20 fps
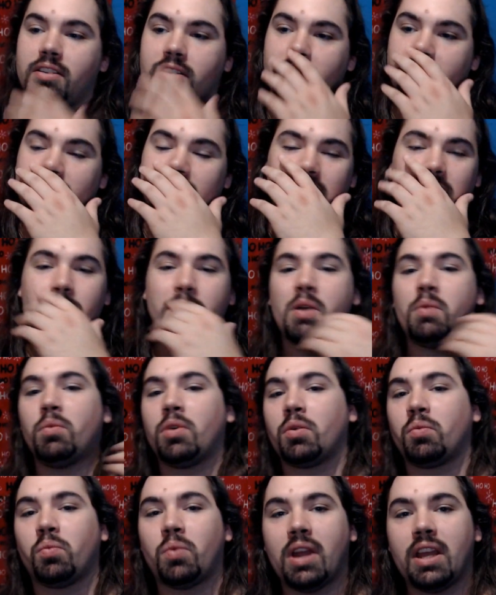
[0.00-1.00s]
Just think about what
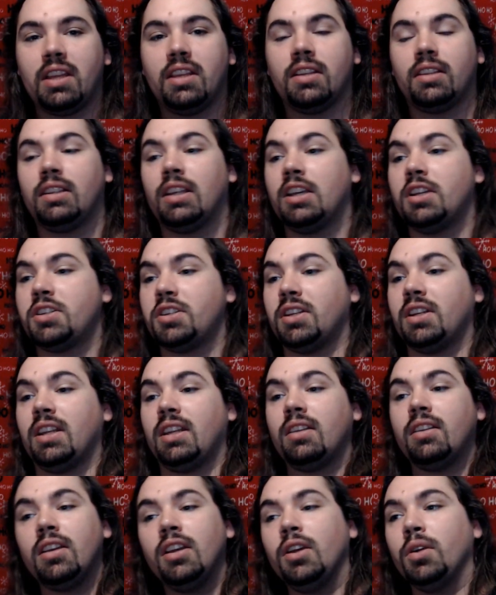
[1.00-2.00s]

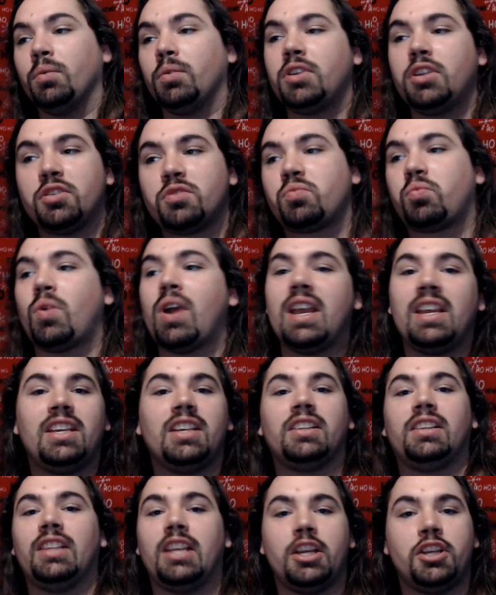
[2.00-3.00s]
does
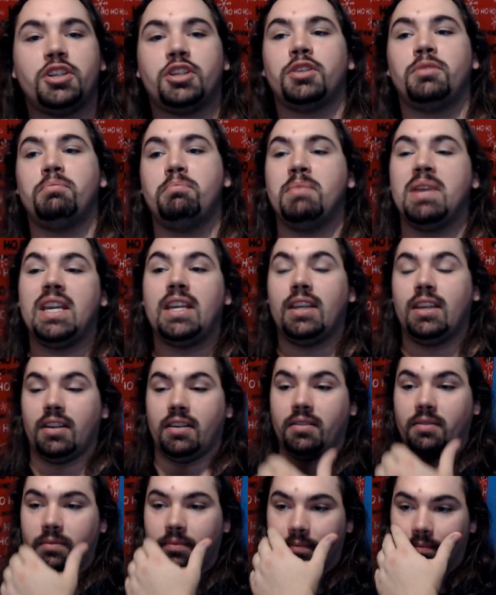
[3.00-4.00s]
regulation mean?